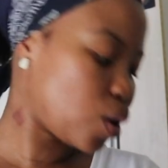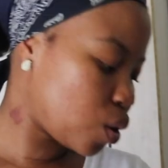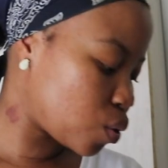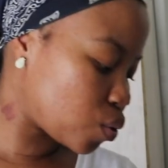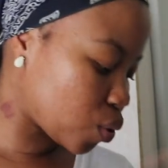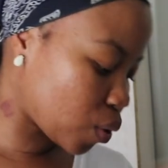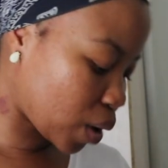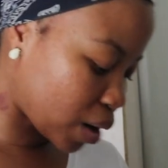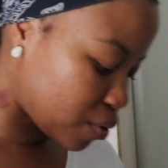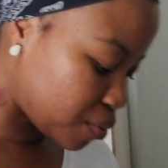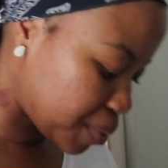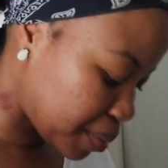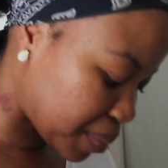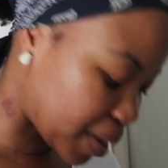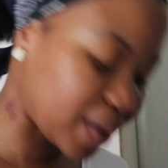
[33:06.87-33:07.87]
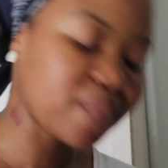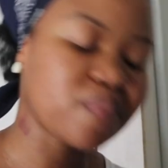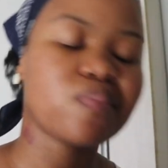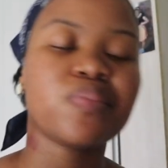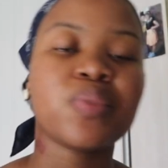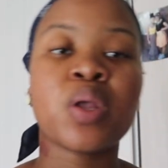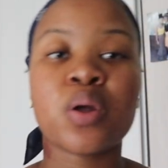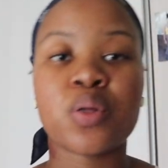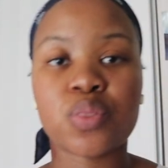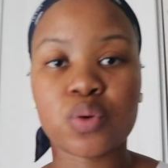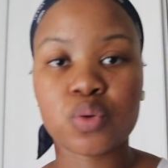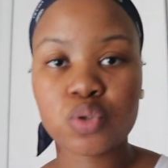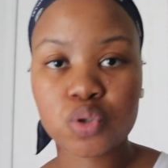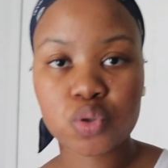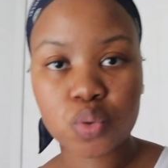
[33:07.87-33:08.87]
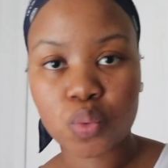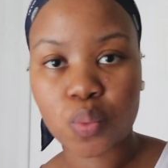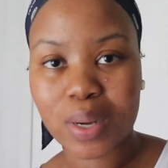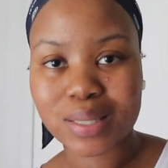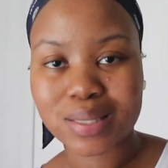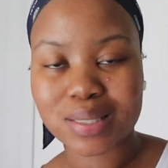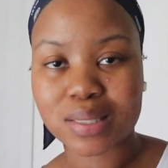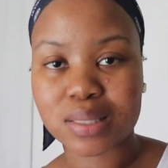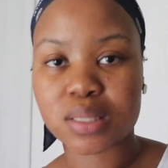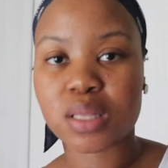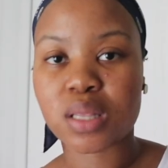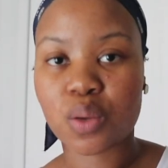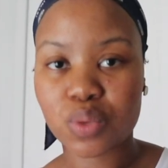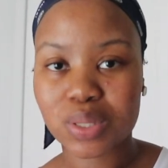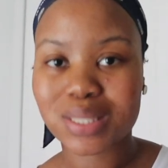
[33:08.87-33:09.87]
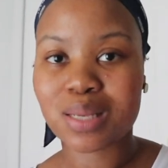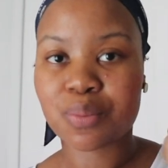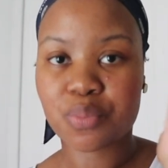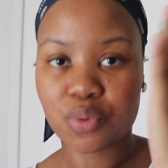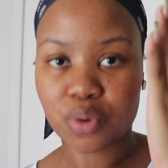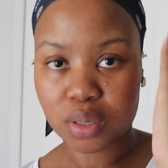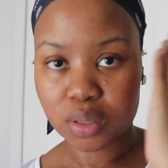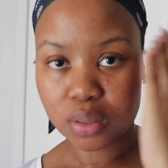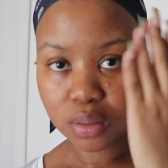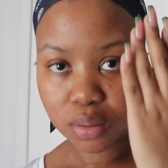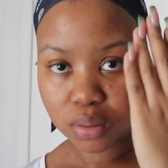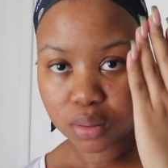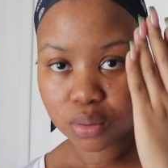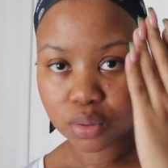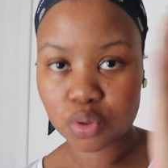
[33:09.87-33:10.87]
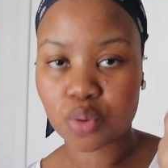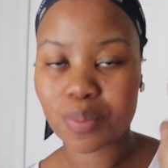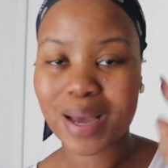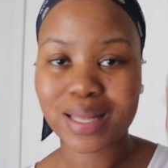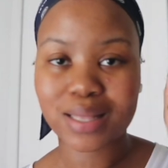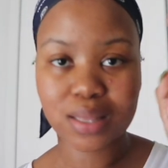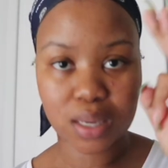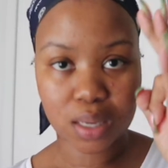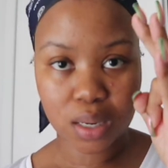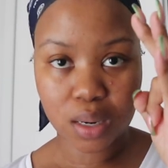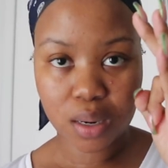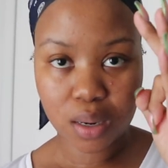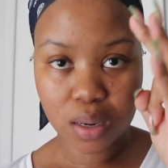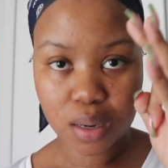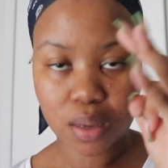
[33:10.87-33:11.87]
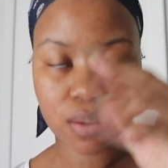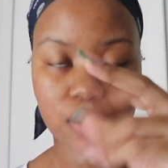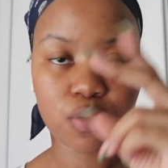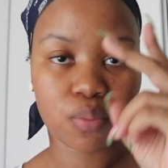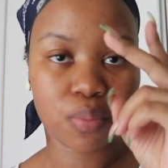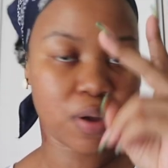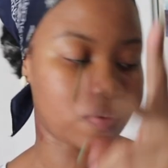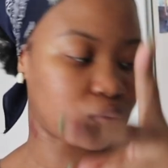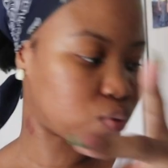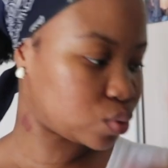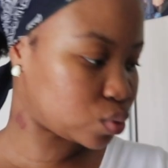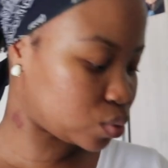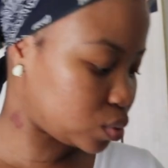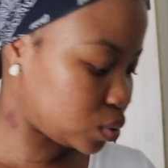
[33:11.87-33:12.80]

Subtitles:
Oh, no, I remember. Those short onesies, they were separate. So you buy three, you pay for two.